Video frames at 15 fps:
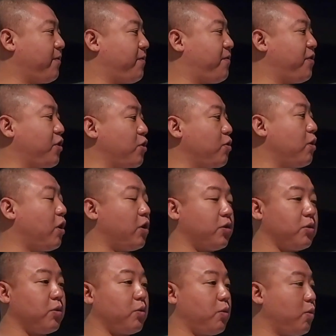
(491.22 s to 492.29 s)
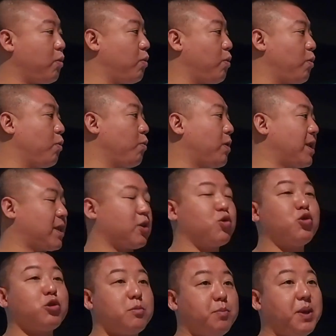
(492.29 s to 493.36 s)
View on what
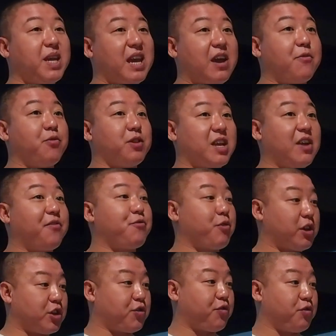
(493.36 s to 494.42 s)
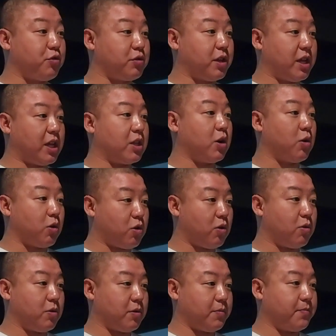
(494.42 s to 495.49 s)
could be everyday French food in Hong
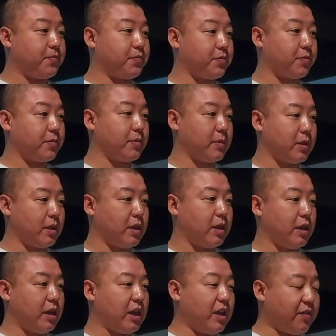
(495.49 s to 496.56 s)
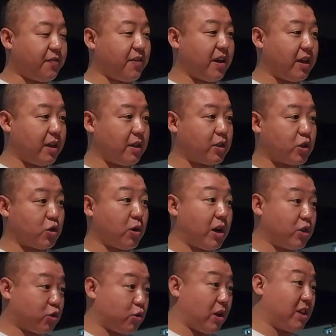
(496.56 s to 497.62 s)
Kong. If I
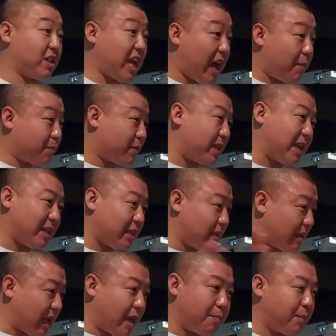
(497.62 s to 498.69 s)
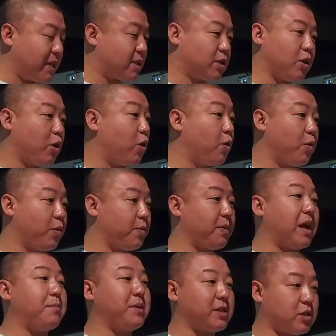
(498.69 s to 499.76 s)
try to adapt, then I miss the
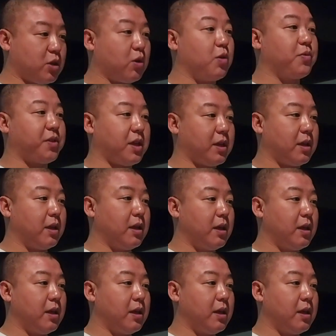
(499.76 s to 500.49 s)
whole thing.